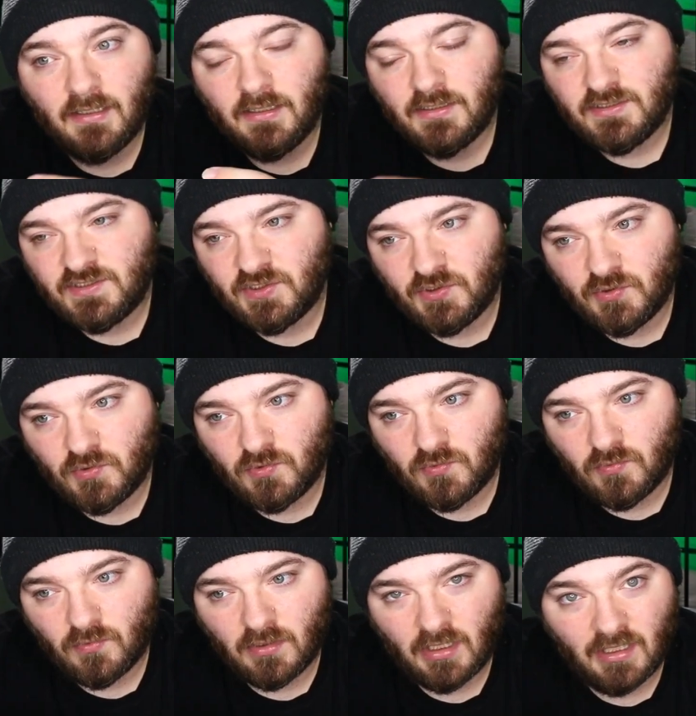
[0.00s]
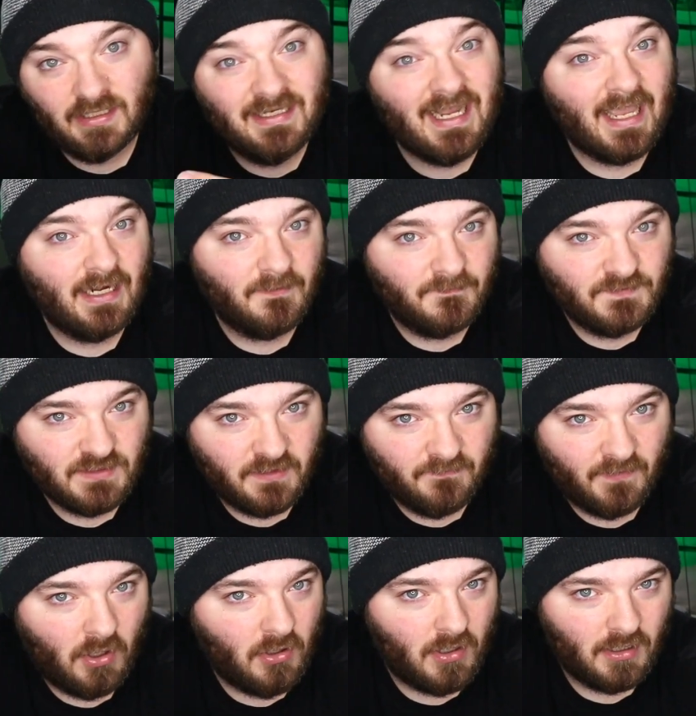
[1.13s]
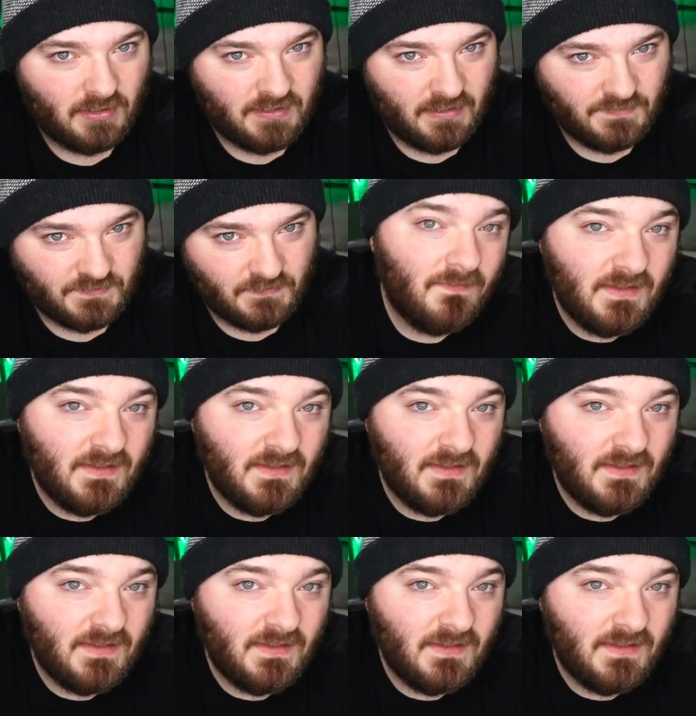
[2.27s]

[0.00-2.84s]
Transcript: two natives of the Auroch Desert.